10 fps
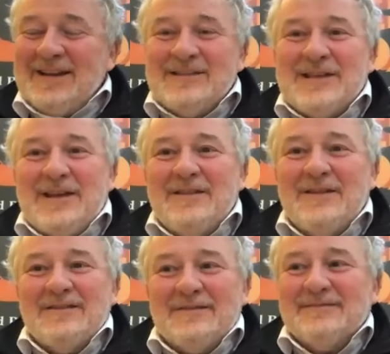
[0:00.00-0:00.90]
saying
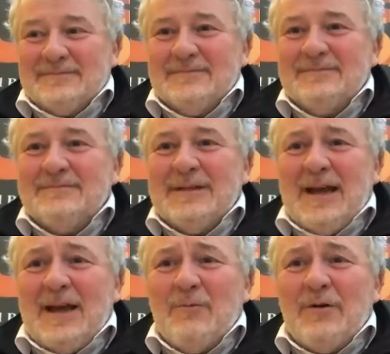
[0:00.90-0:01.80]
that we
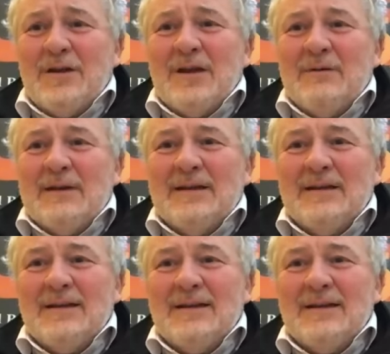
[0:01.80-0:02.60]
like what you're doing,